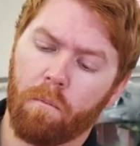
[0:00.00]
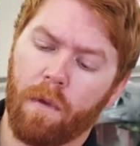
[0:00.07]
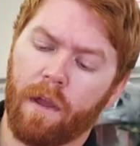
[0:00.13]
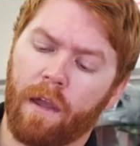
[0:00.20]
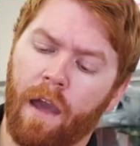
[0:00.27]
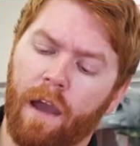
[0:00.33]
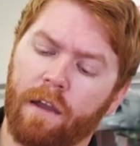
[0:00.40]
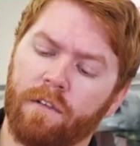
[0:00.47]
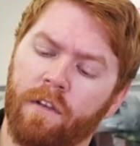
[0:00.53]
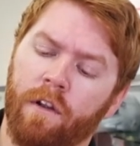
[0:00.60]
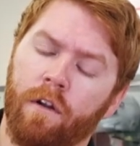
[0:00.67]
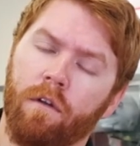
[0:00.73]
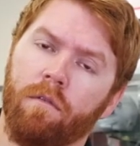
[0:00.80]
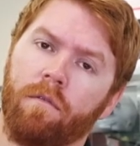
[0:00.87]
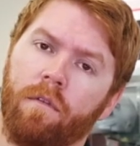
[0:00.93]
hex
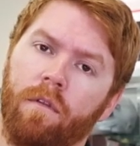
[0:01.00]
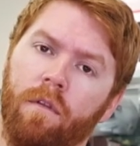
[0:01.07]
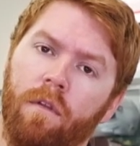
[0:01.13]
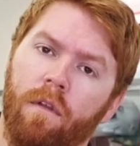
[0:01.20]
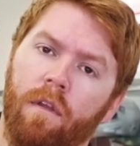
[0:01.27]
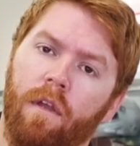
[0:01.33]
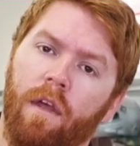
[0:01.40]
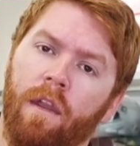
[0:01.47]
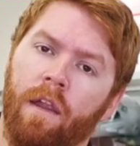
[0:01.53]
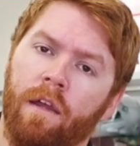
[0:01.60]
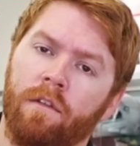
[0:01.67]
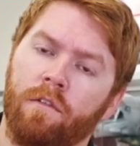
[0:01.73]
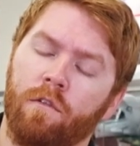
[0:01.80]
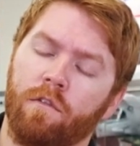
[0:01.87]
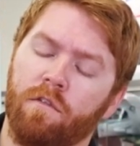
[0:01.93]
here, and
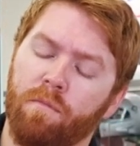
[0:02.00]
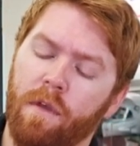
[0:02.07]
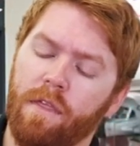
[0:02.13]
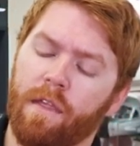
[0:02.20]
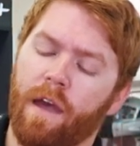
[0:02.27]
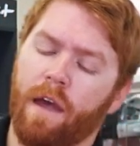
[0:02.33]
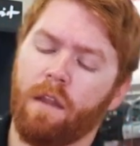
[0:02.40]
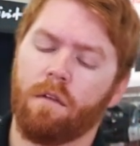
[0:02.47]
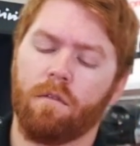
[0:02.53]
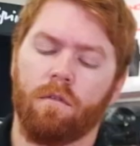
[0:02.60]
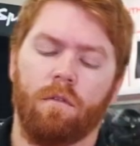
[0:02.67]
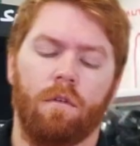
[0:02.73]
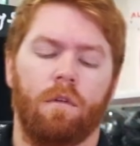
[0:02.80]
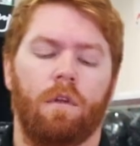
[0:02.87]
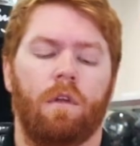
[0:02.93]
as you spin that,
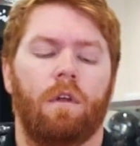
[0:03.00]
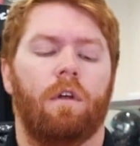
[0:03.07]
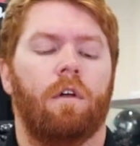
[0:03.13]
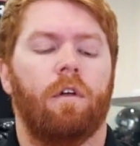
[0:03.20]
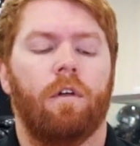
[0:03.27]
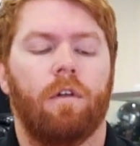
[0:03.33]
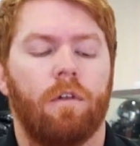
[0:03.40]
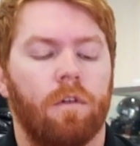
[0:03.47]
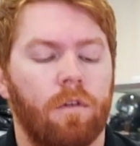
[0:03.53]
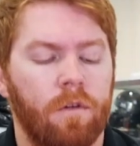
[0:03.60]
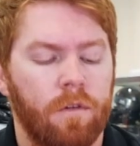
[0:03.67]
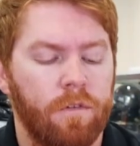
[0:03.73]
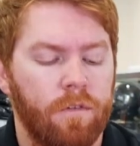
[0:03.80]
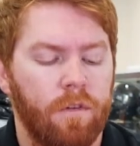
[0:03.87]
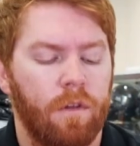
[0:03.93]

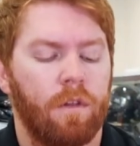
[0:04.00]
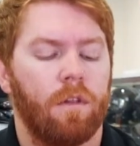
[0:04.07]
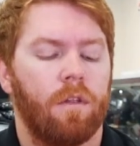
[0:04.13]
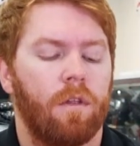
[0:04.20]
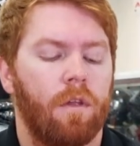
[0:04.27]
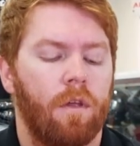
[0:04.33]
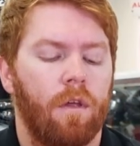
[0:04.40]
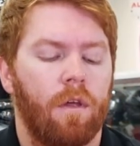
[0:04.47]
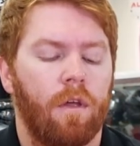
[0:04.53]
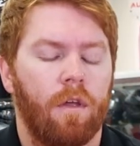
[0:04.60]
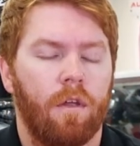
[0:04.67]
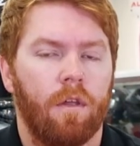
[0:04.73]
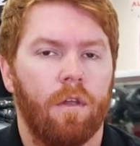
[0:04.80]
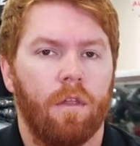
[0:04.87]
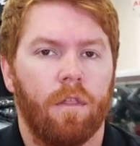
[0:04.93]
you'll see
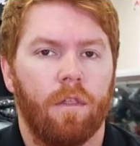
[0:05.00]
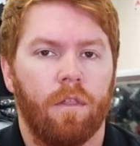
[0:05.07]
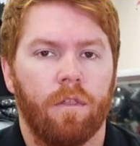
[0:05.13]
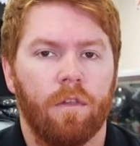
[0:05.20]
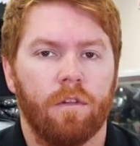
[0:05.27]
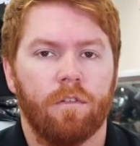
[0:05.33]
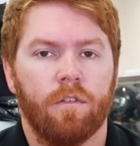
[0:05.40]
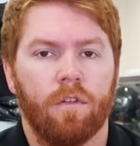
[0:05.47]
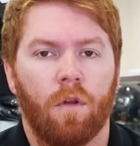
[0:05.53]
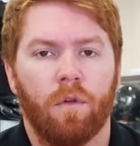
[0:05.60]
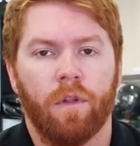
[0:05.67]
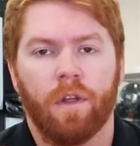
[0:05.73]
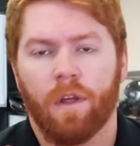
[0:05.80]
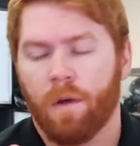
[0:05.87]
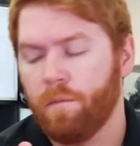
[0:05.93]
this
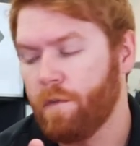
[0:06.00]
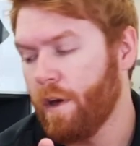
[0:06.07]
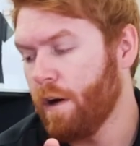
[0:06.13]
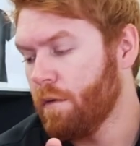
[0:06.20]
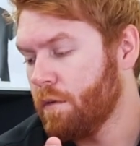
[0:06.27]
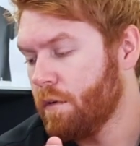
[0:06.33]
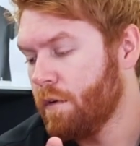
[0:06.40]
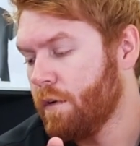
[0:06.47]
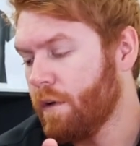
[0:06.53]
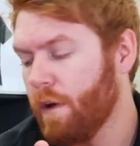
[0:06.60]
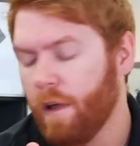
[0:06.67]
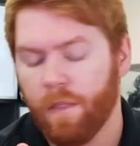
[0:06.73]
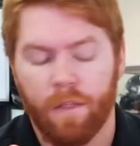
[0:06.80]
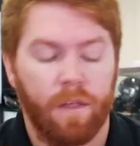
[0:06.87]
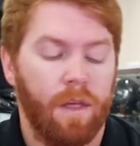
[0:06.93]
slowly comes out
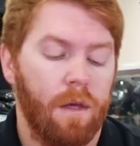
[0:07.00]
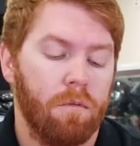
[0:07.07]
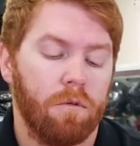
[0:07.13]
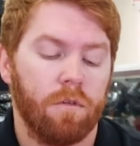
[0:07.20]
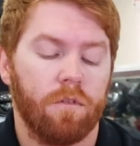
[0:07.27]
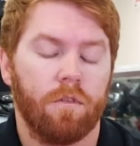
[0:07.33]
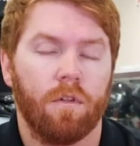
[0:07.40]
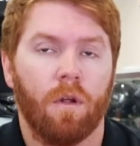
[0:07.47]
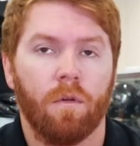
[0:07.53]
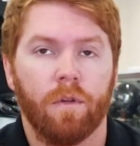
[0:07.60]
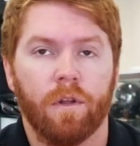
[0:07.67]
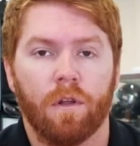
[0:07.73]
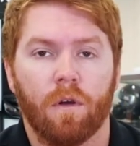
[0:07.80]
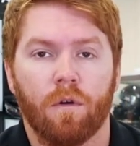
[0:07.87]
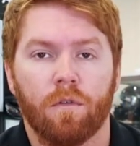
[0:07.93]
and the cable
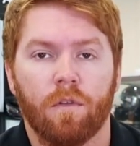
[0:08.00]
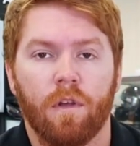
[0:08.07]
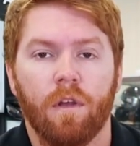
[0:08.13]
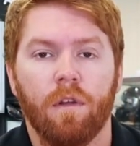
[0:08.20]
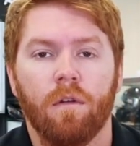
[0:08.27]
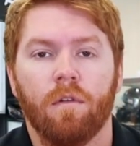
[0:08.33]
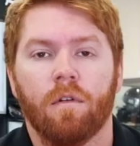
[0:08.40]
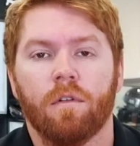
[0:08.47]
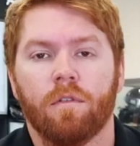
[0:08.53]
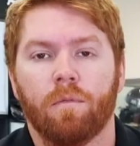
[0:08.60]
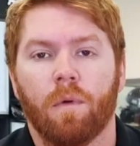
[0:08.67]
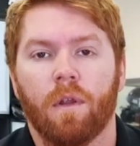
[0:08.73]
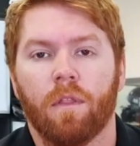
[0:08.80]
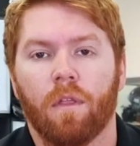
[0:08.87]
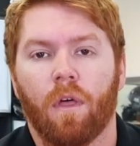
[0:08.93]
slowly goes in.
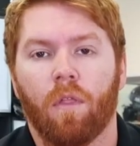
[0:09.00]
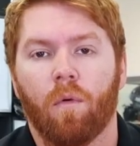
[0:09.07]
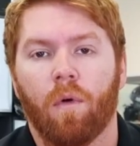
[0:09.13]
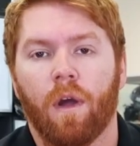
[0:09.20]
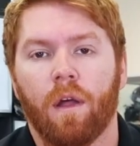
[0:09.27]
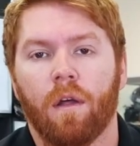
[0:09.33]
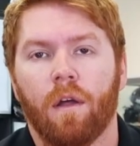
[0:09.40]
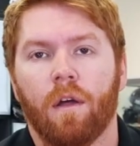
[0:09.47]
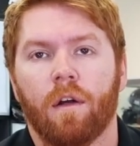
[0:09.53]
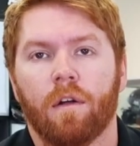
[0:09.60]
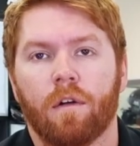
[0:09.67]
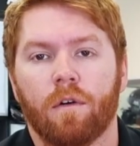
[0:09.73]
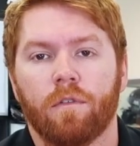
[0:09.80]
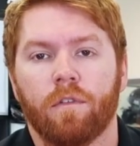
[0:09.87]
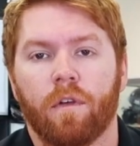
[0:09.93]
Spin it the other way,
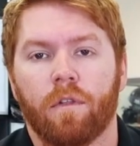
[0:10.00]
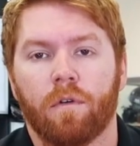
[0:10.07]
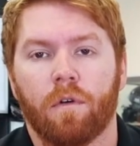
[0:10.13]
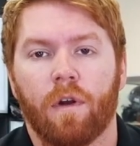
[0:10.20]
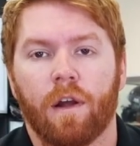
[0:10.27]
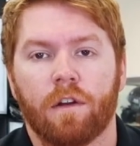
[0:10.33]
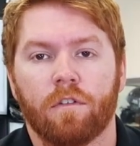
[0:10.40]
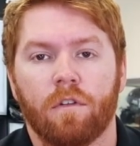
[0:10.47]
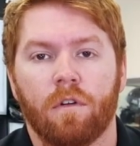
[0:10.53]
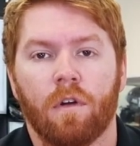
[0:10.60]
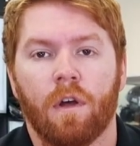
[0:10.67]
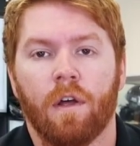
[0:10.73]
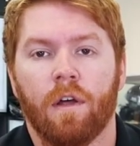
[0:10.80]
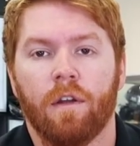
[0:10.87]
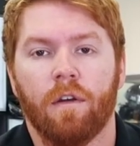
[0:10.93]
goes the other direction.
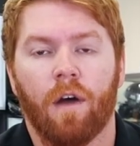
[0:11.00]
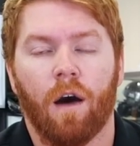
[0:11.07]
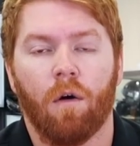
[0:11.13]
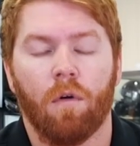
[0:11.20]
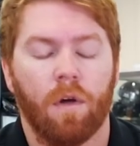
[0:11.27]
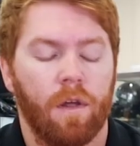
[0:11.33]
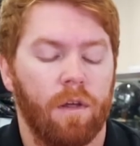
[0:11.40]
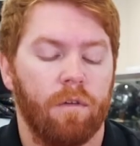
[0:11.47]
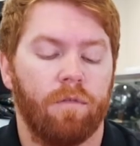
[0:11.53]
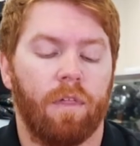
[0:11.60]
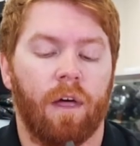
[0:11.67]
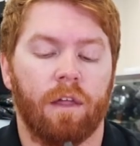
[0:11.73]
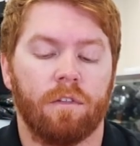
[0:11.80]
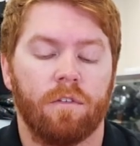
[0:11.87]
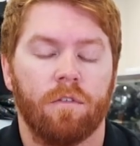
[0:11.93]
Now, if
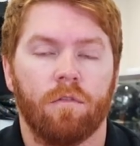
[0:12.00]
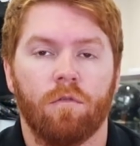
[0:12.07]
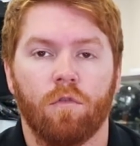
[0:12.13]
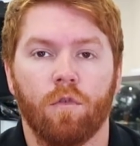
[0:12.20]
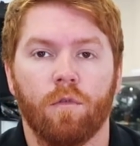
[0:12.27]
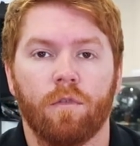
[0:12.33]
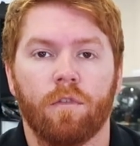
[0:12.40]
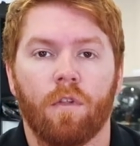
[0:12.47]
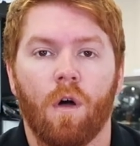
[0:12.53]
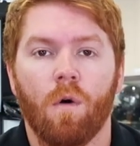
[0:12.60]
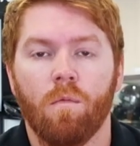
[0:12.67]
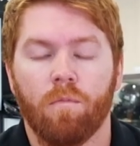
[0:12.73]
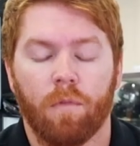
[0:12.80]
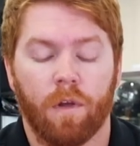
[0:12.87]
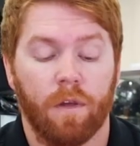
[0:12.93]
that's too
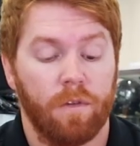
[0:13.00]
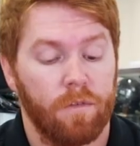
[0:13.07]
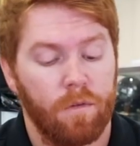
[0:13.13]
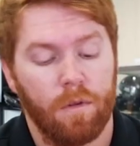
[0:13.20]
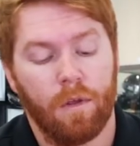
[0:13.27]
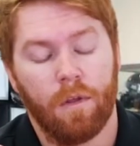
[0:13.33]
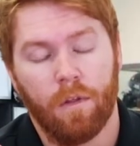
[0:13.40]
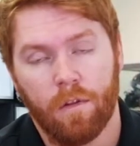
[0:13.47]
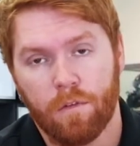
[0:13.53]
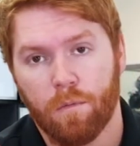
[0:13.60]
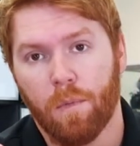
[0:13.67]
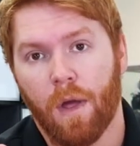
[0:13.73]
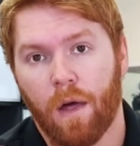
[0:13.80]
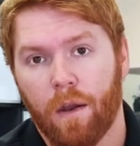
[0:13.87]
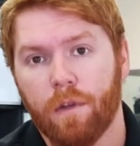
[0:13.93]
slow, because let's
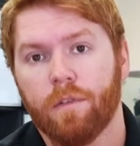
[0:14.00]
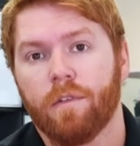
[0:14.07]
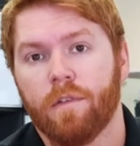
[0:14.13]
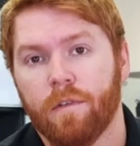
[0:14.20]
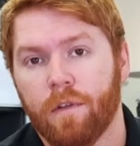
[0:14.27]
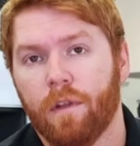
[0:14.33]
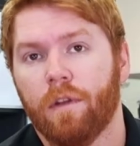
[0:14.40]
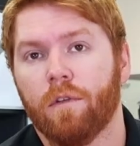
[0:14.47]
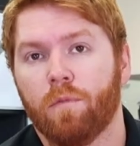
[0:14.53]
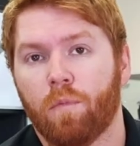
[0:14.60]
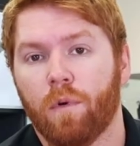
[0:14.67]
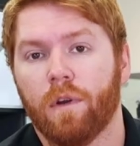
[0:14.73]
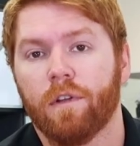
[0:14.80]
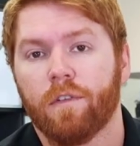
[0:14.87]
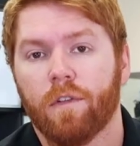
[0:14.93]
be honest, it is
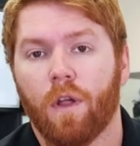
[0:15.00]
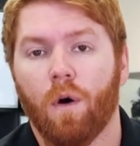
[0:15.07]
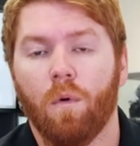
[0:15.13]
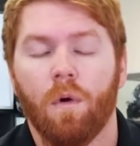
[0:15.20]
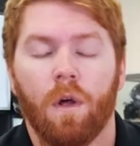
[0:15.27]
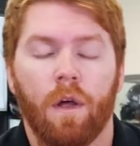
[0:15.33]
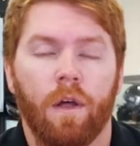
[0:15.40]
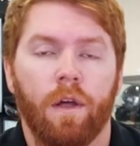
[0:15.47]
pretty slow,